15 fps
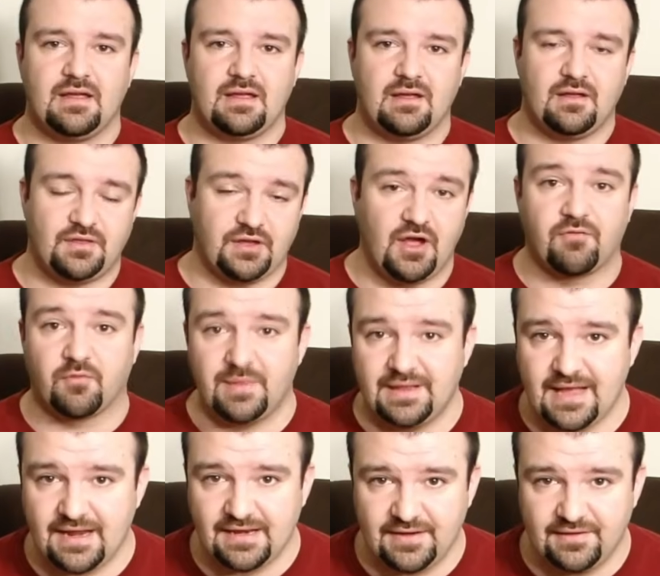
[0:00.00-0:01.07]
Uh, the government,
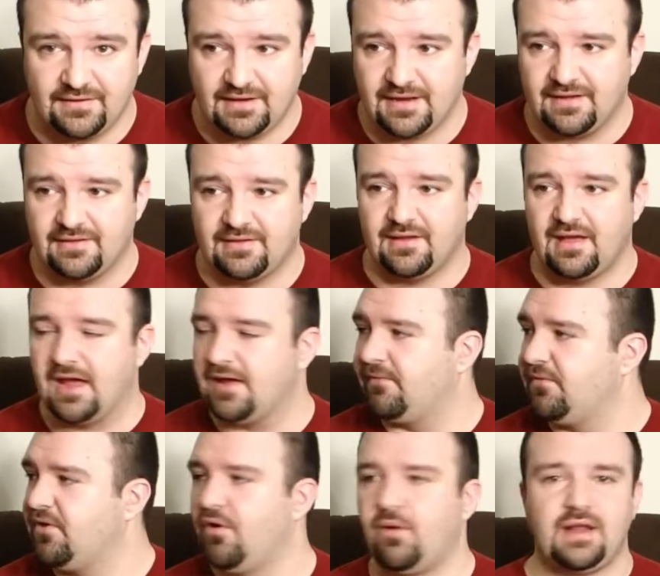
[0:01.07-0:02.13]
that is, and uh, I
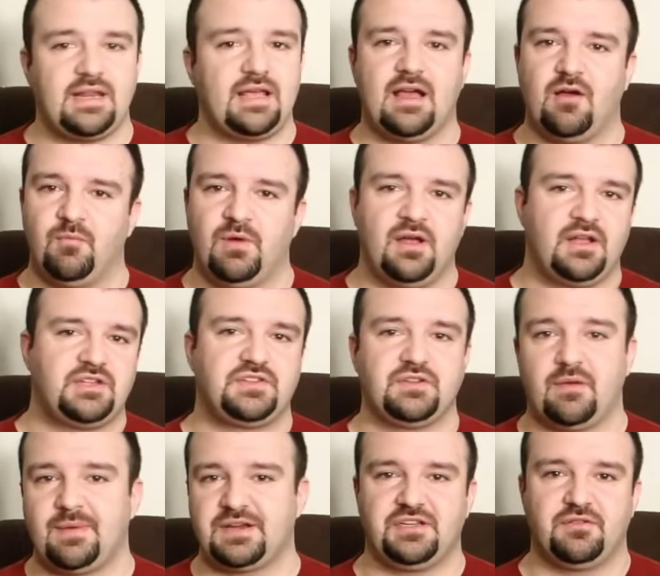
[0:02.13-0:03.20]
have no idea how much, so
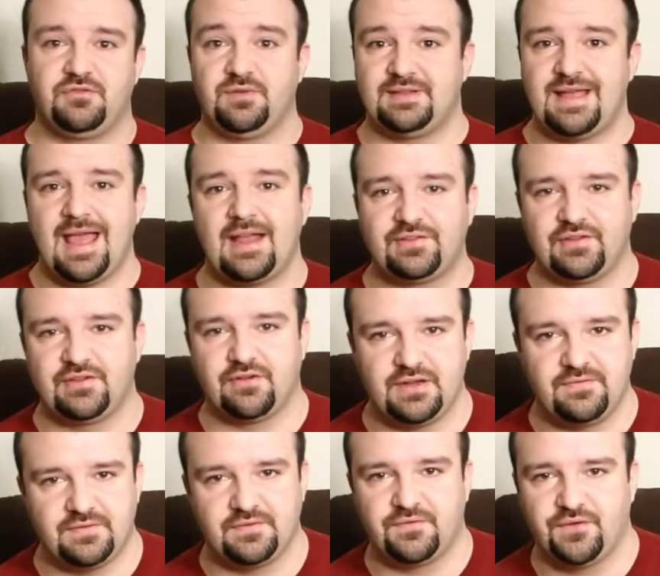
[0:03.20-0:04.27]
I'm actually going to a tax
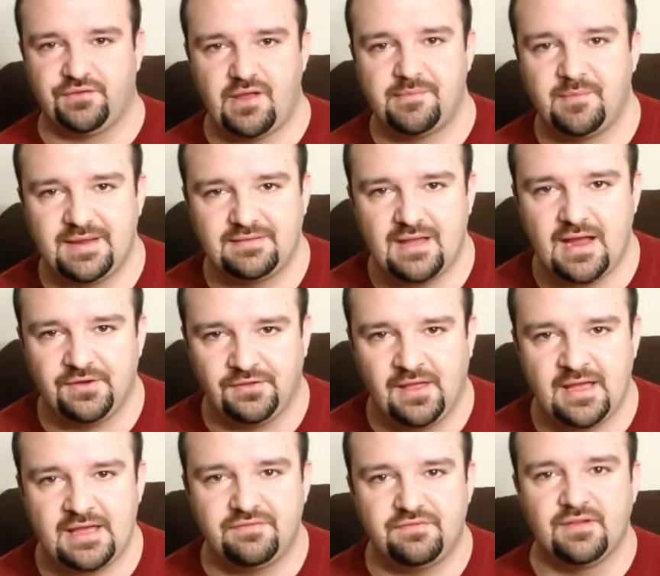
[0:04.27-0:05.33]
attorney for the first time in my entire
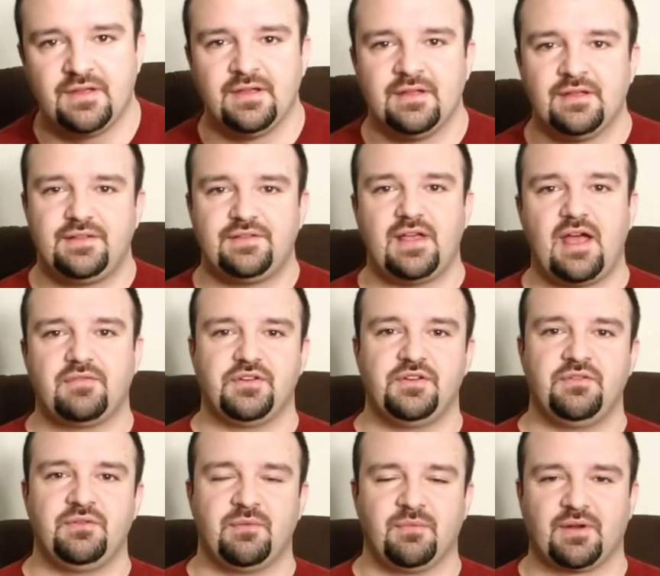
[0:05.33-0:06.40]
life this
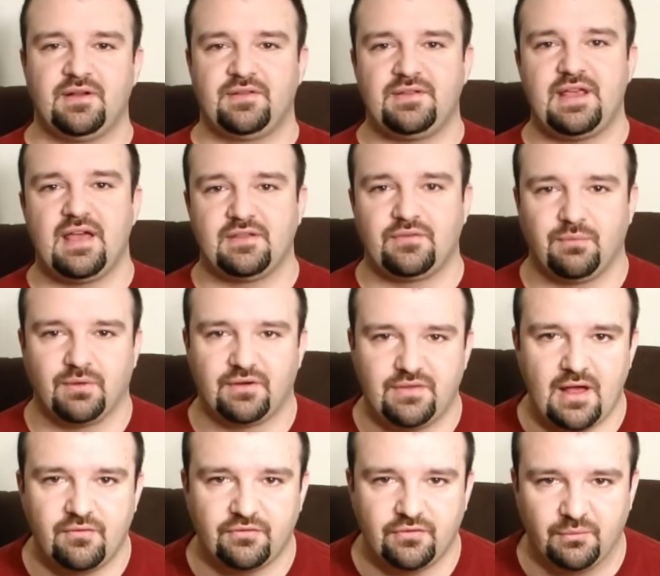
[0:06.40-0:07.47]
afternoon, and we're going to see how this works
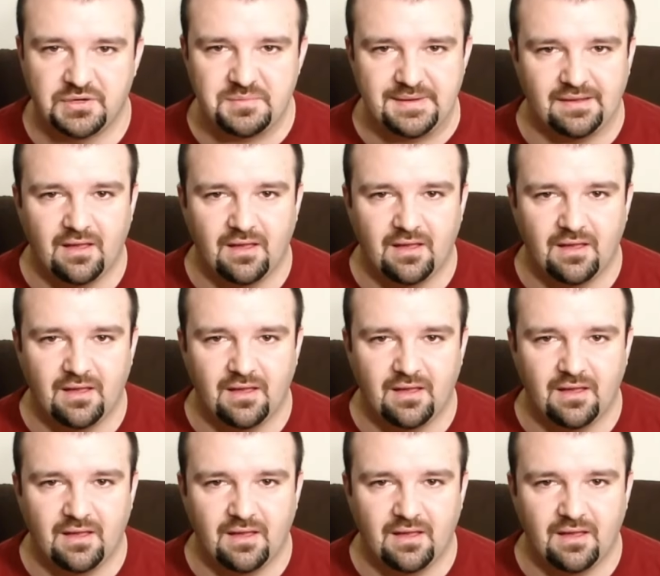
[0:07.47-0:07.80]
out, so wish me